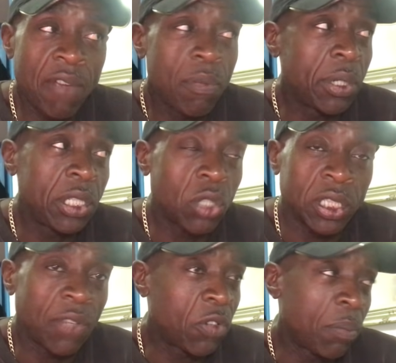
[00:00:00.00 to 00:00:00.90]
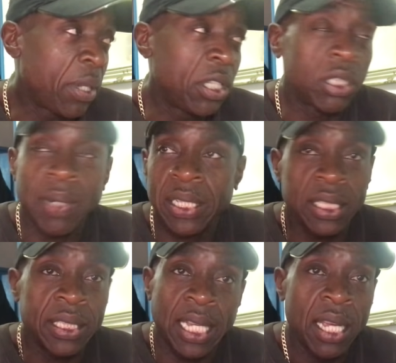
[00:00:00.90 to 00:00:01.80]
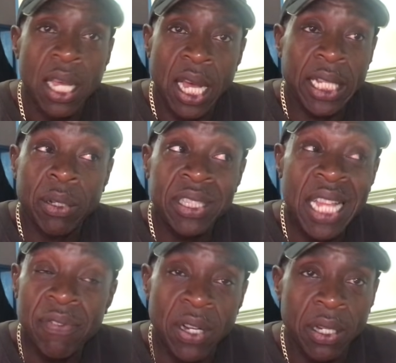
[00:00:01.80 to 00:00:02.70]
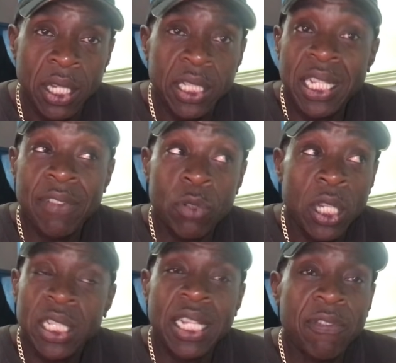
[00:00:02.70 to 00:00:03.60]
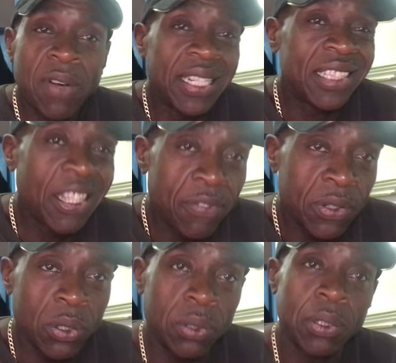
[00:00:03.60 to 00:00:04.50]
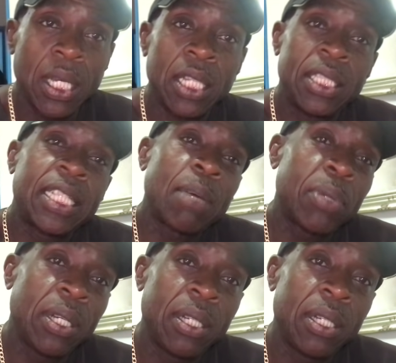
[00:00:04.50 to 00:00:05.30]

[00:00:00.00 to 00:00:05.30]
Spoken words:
everybody's got different opinions about this and that, and they'll never, the left find it difficult to get there.